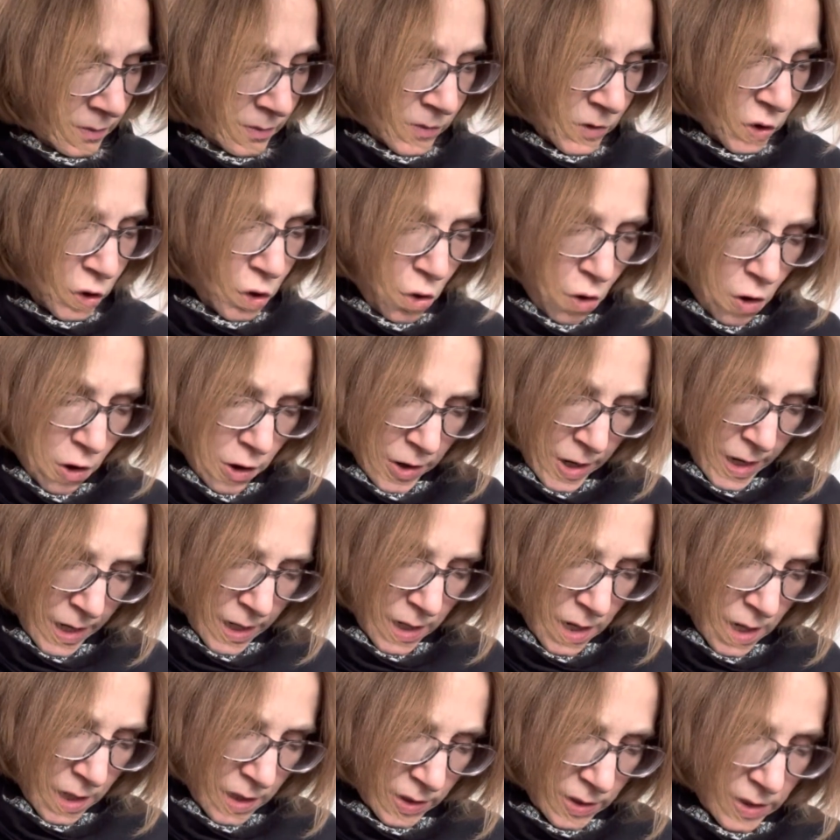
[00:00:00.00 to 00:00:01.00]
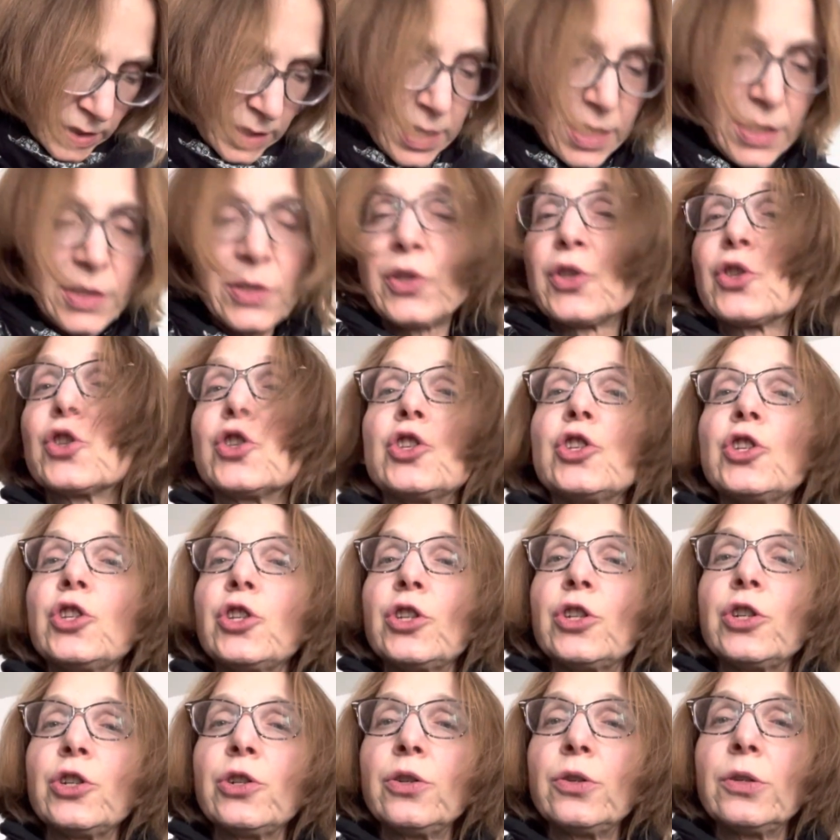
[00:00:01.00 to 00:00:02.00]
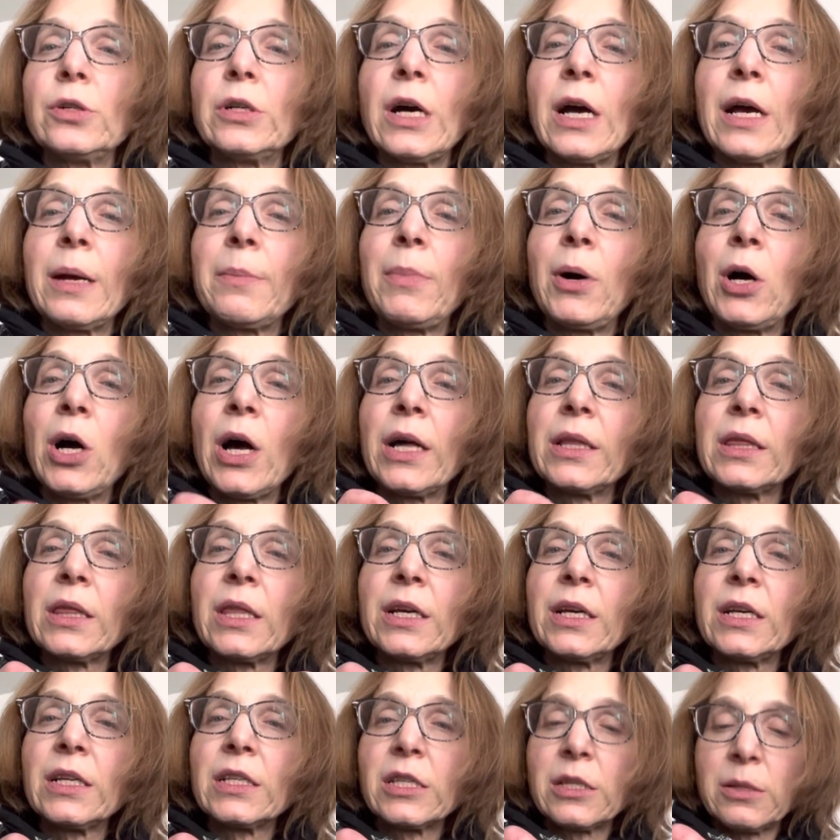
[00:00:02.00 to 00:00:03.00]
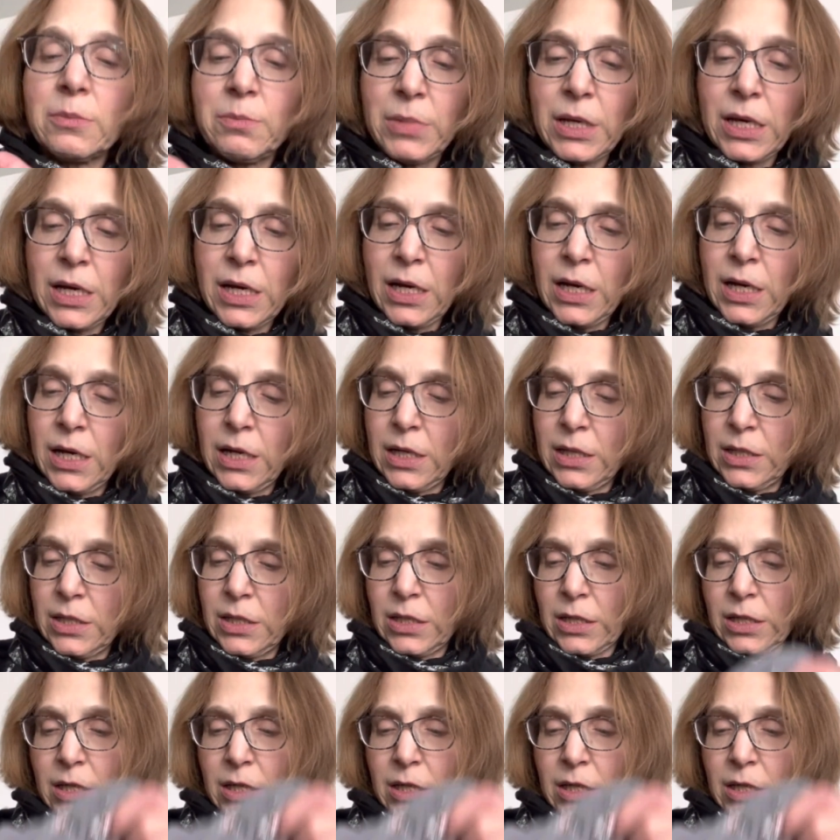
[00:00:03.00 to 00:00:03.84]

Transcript: Torrid size two. I bought this because,